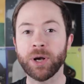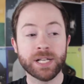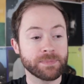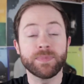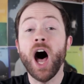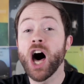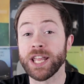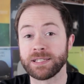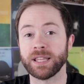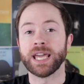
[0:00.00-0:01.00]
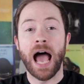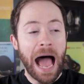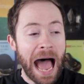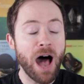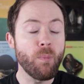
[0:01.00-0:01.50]
Because honestly,
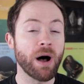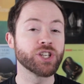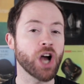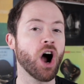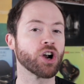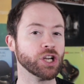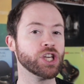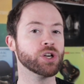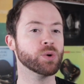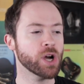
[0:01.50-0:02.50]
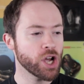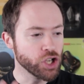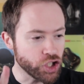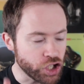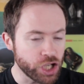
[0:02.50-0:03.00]
how much are you
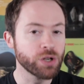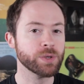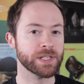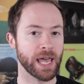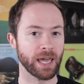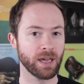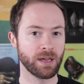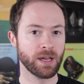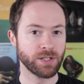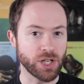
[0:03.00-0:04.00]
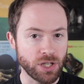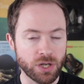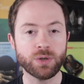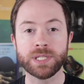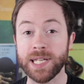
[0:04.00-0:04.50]
choosing to
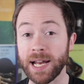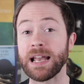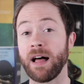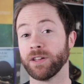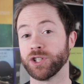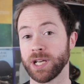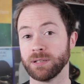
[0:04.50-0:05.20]
use technology.